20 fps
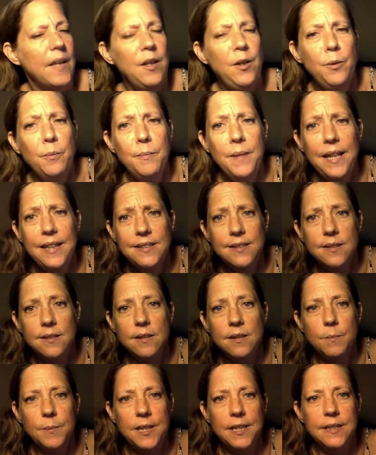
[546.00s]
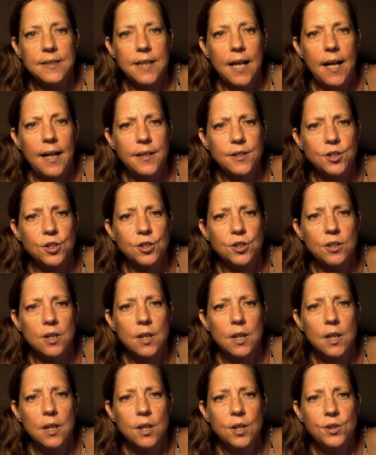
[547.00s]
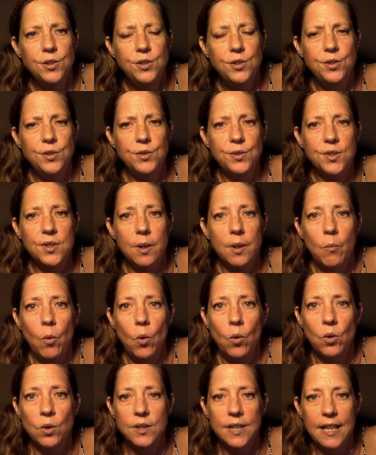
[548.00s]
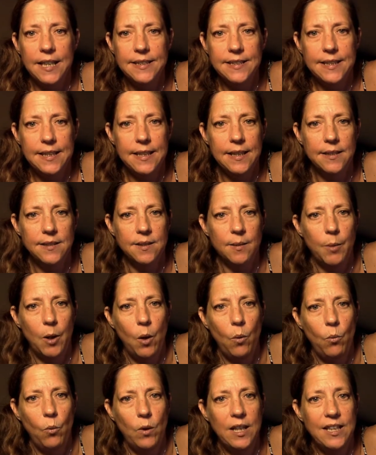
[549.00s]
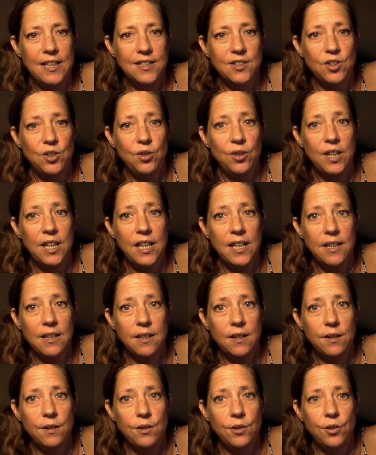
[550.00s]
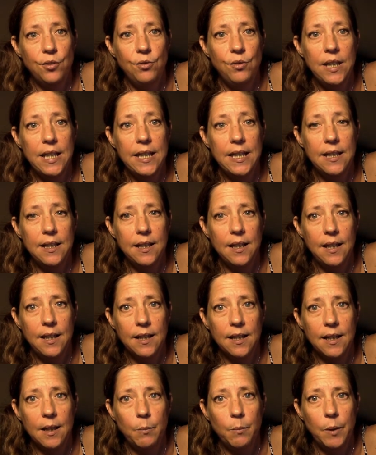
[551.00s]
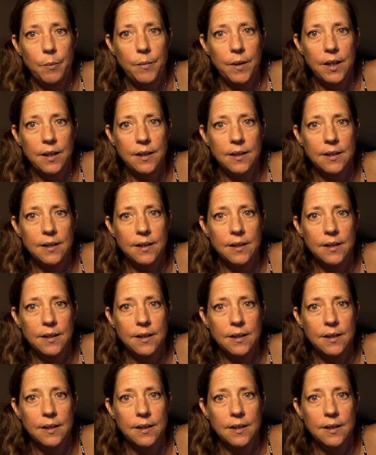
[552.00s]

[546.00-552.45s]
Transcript: you may still be attached to some old ideas about what it is you think you need in a commitment.